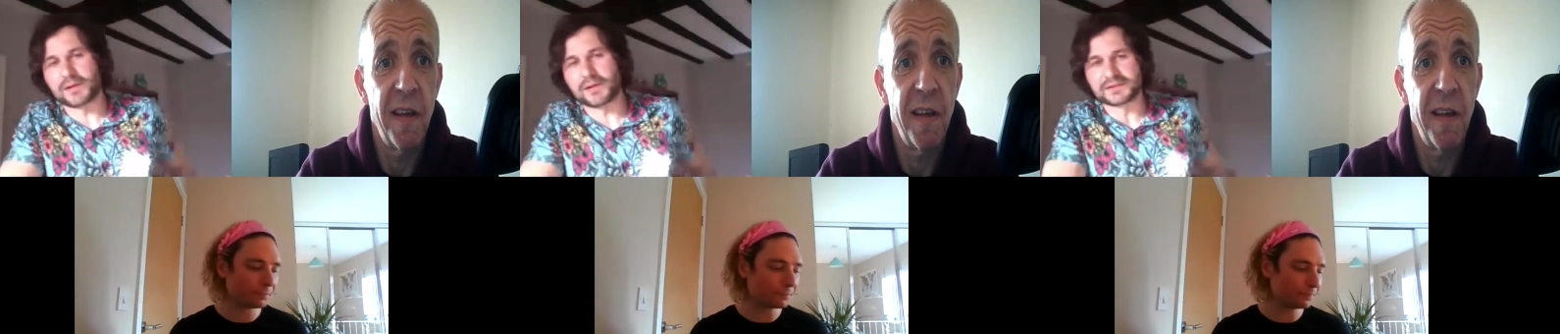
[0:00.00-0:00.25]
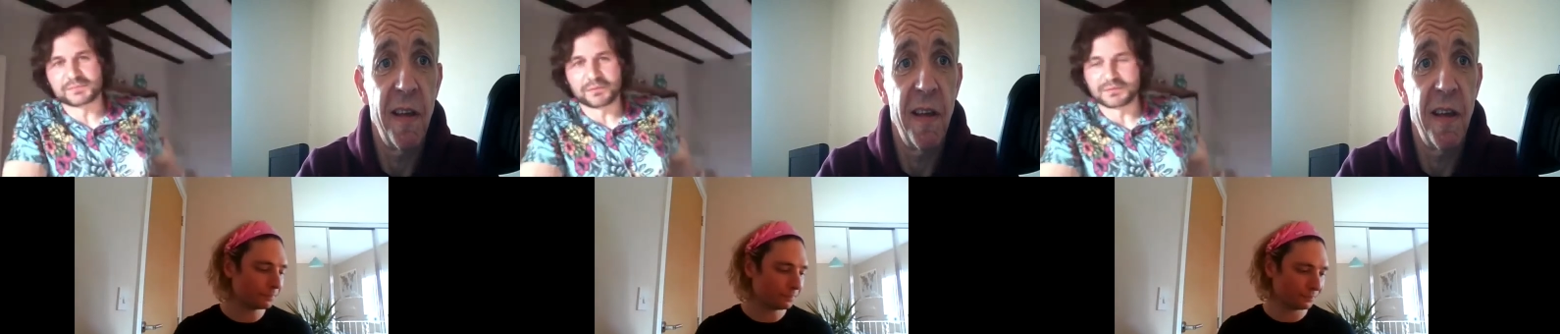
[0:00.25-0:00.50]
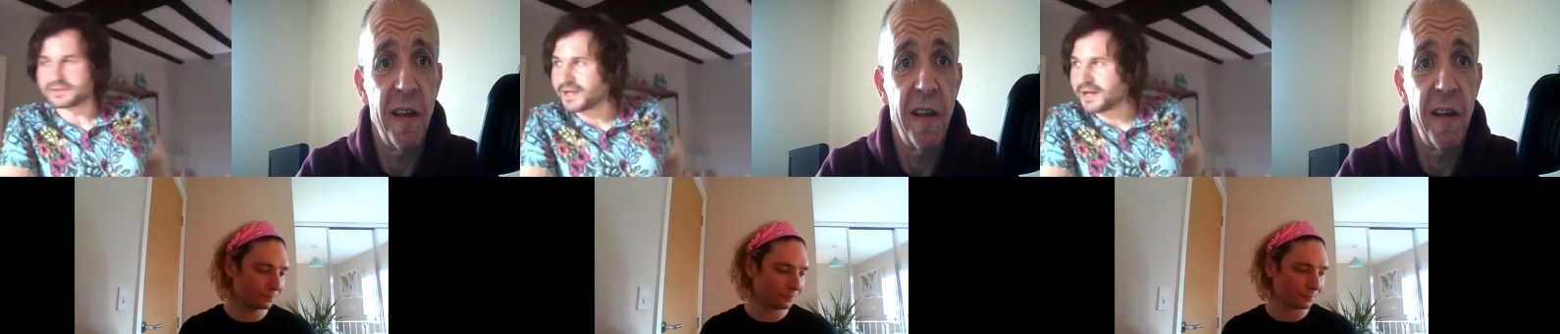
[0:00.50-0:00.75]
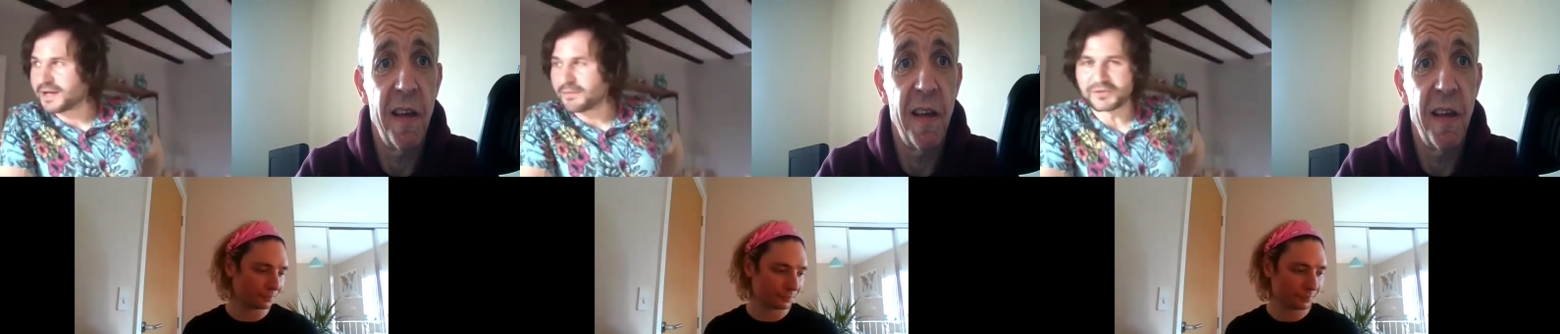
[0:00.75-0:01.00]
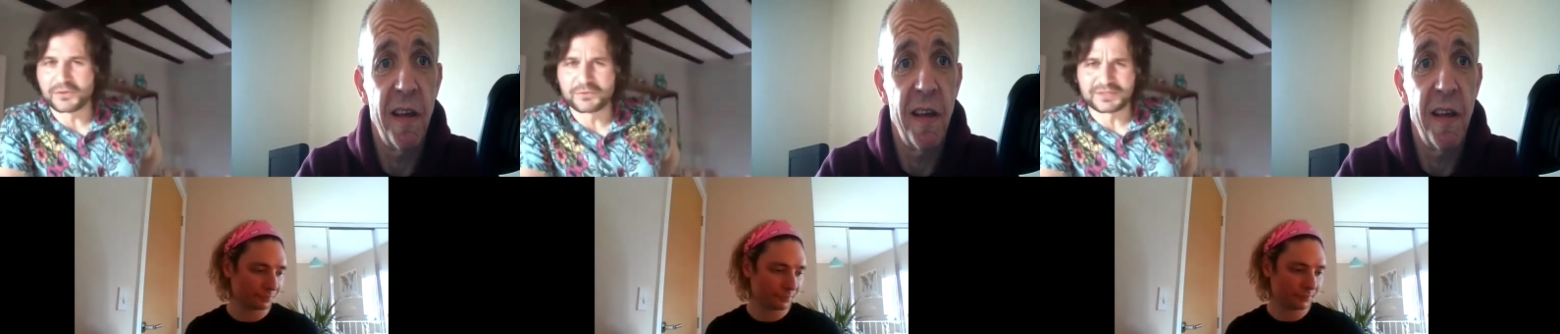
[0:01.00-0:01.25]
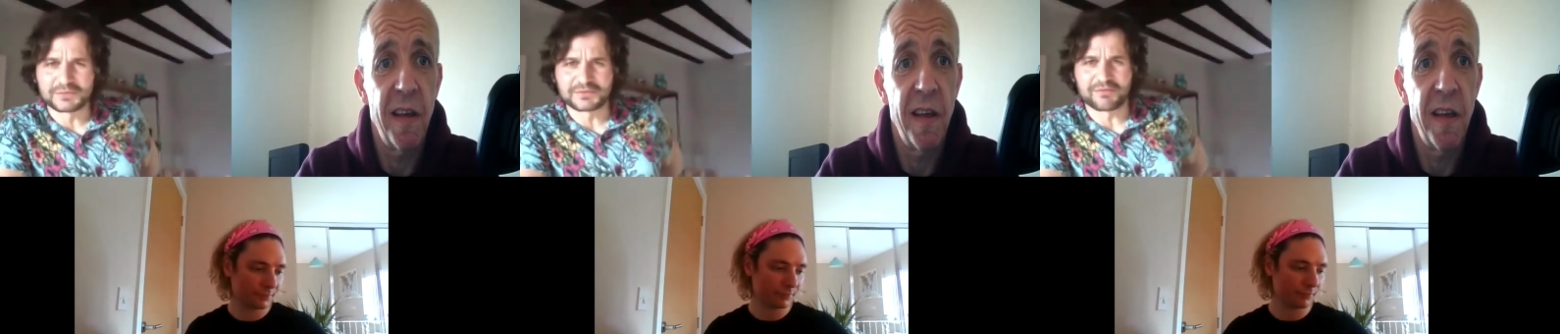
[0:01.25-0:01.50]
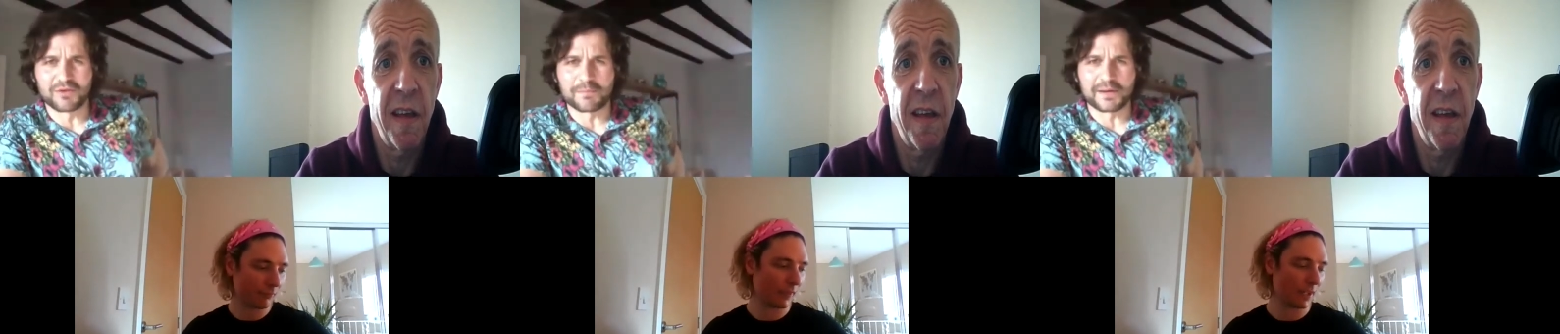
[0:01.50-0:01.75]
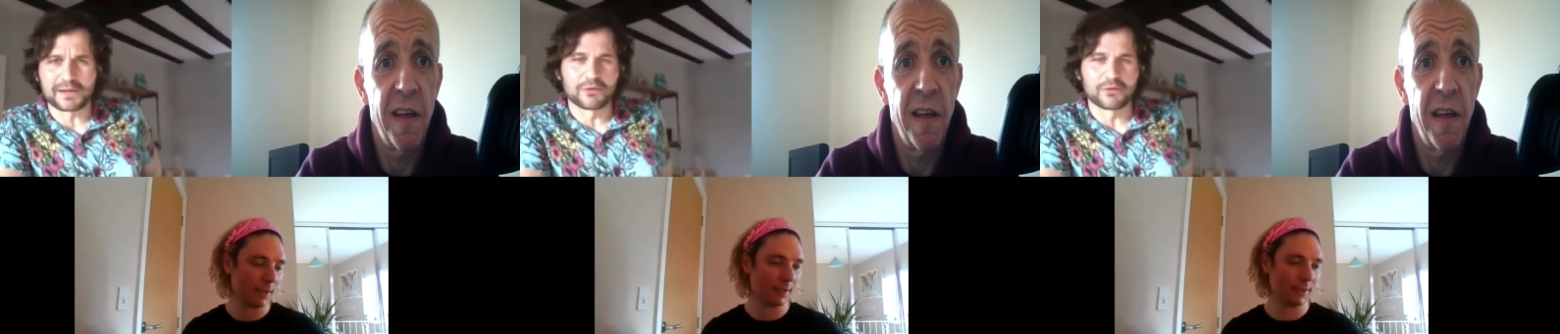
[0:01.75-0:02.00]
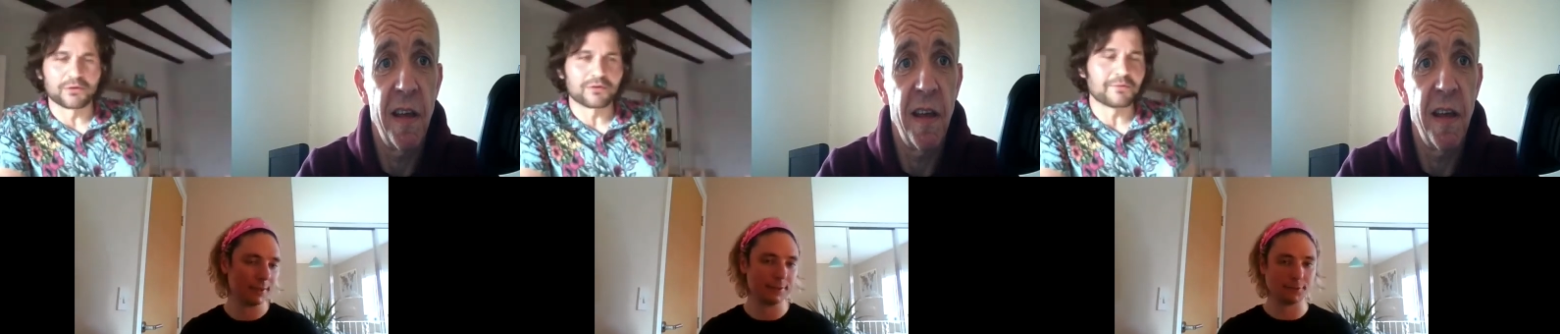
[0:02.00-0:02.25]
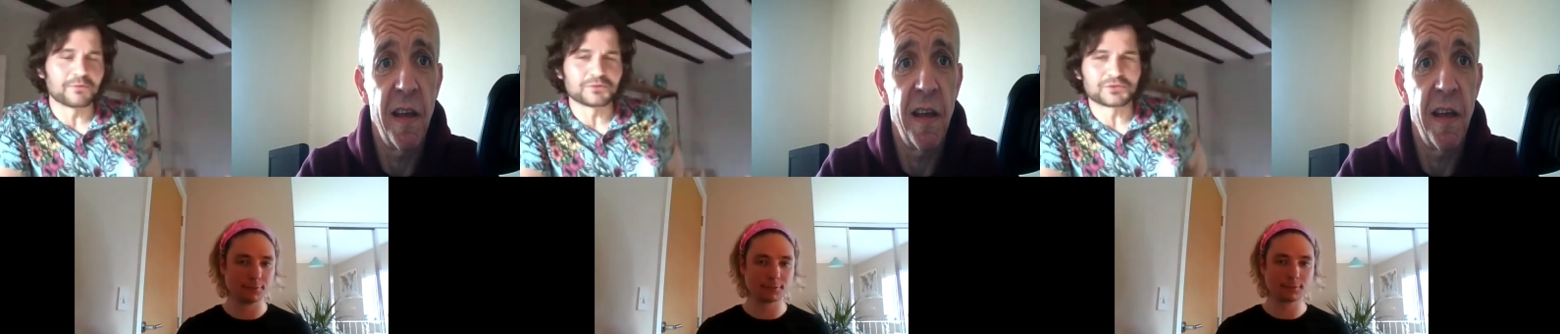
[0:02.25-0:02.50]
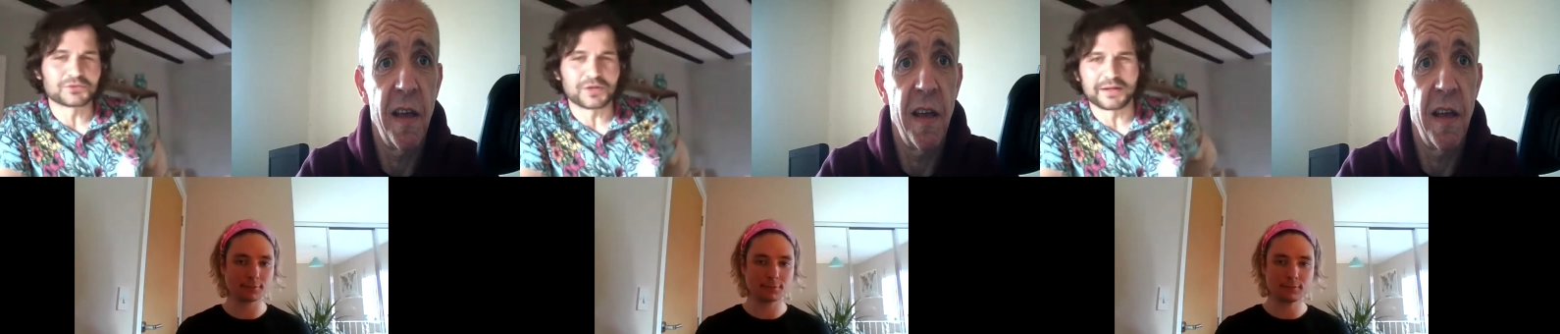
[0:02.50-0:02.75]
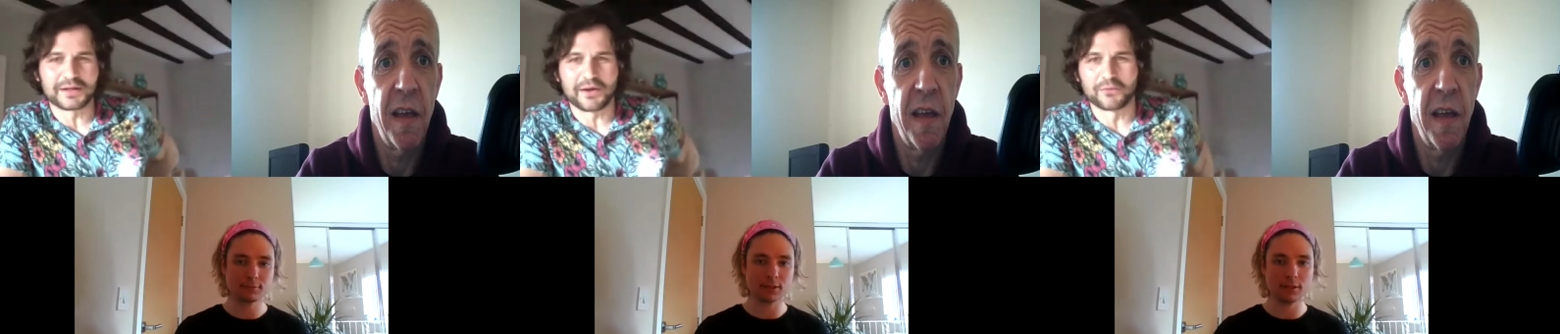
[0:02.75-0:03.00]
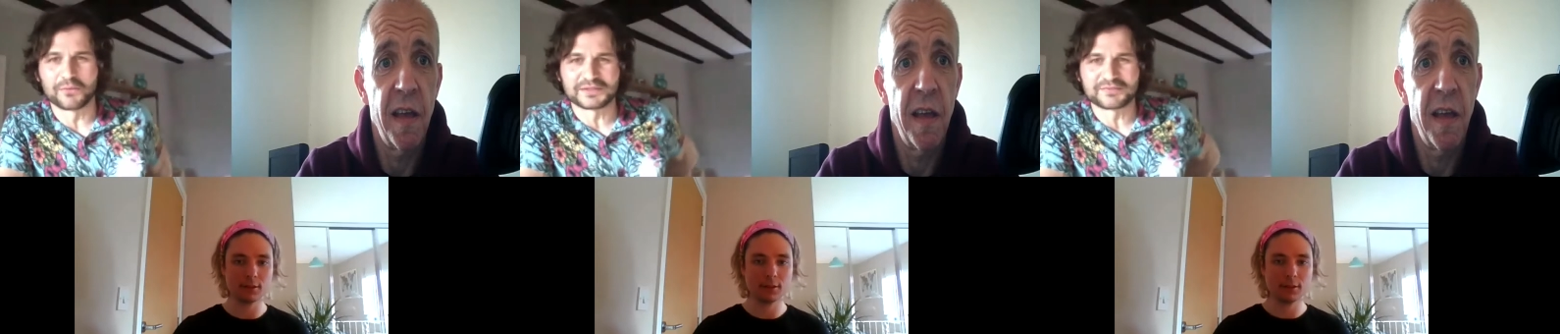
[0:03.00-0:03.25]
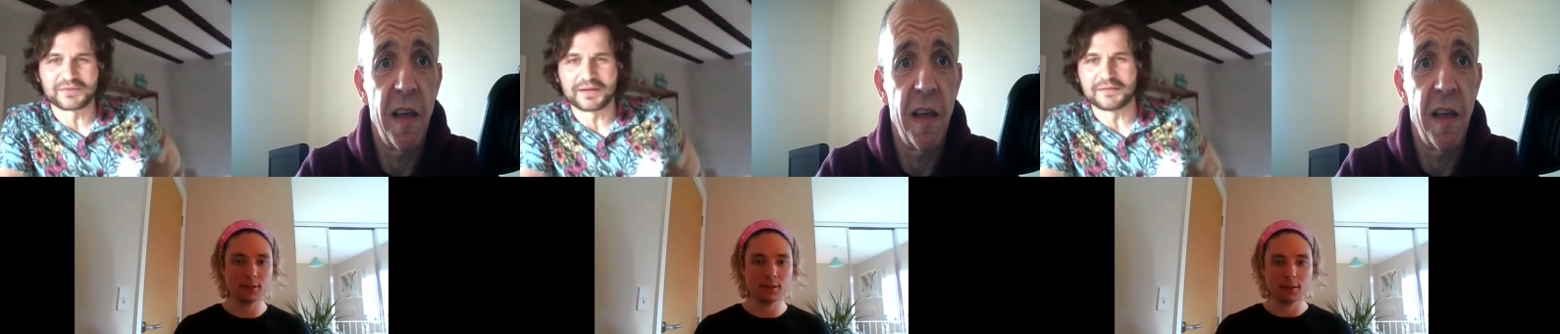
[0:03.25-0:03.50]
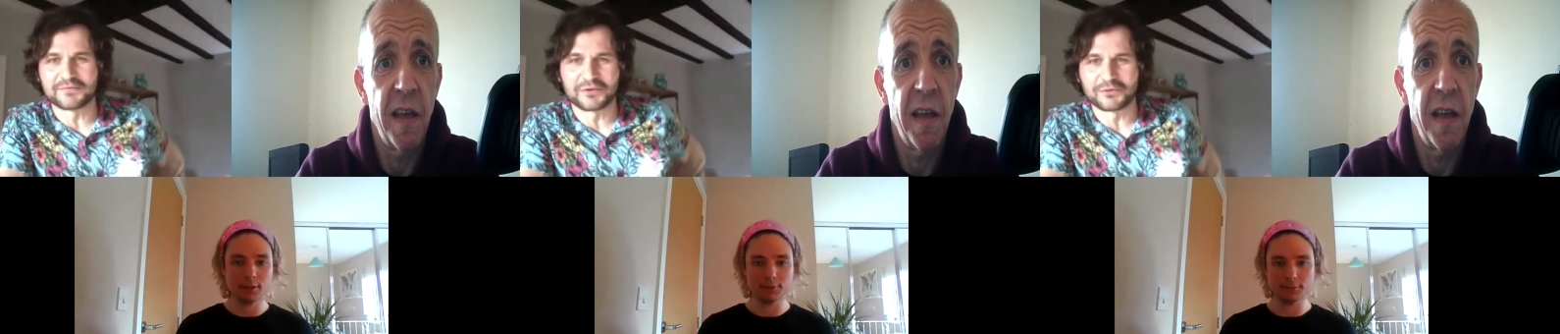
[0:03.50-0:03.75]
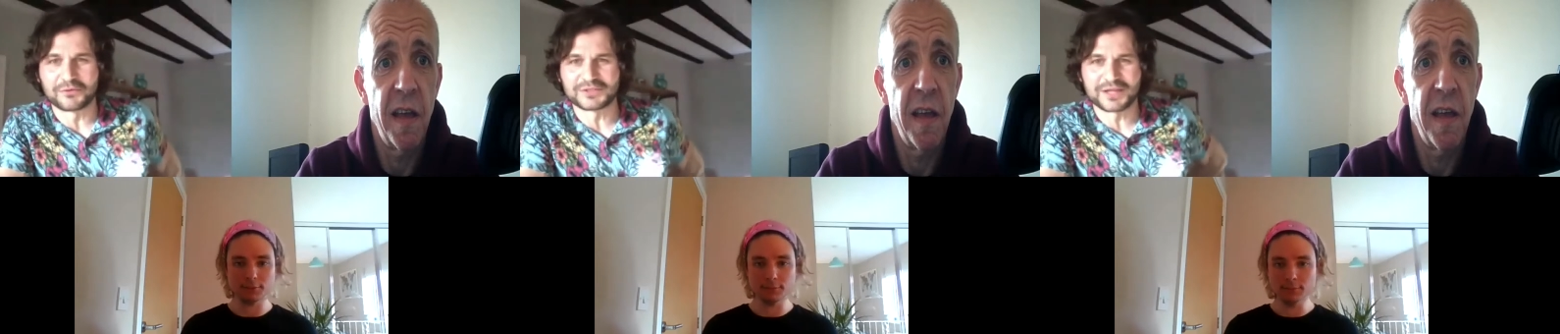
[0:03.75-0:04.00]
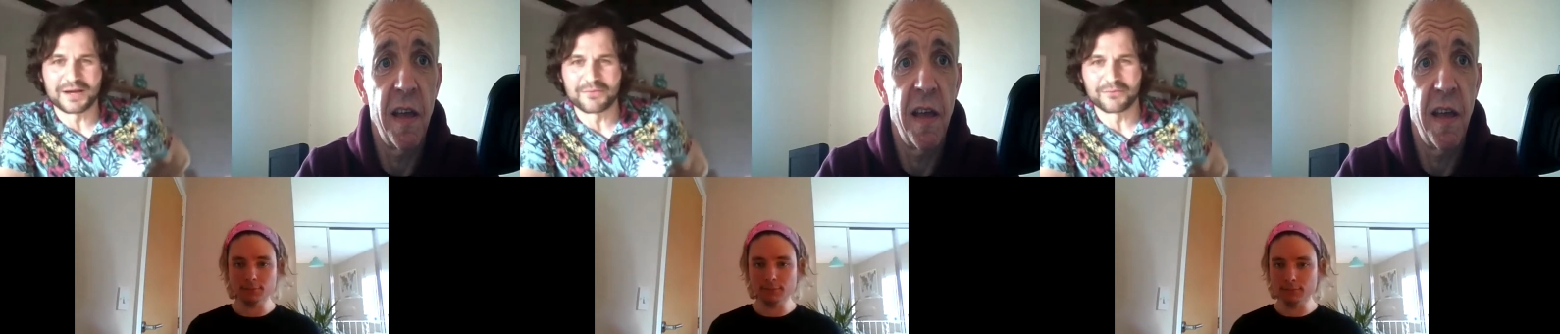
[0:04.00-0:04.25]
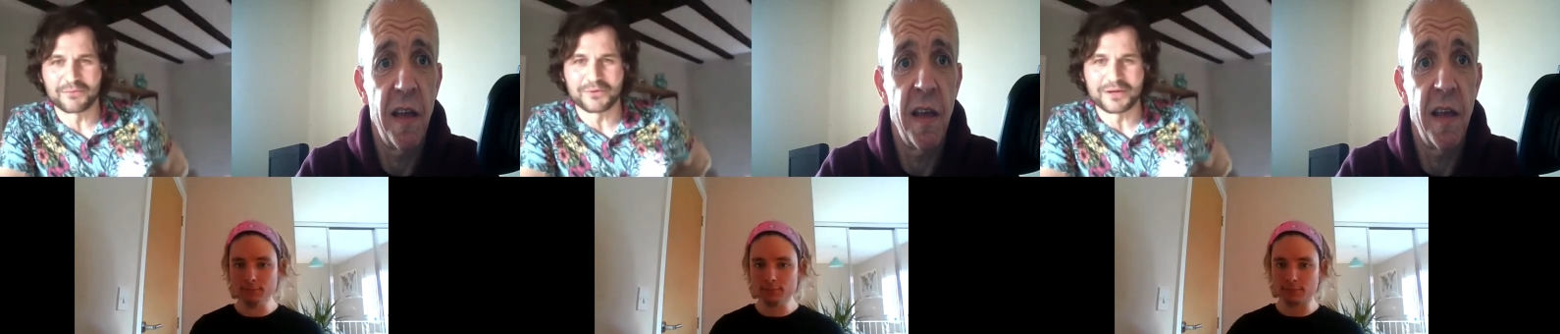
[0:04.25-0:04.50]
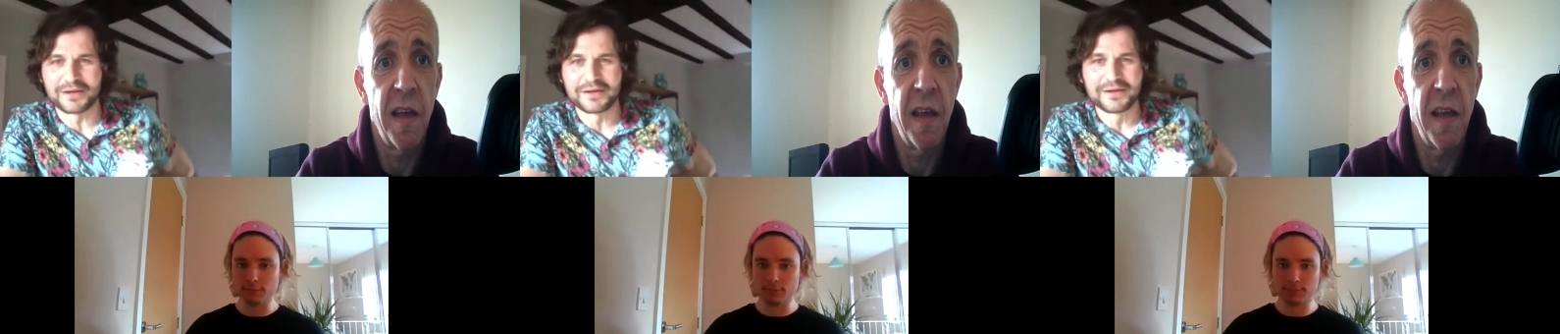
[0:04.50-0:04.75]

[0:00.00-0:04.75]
Speaker 1: of bands probably say, but we do seem to have a lot of bad luck. Like we're trying to get on with this feeling for a long time, aren't we?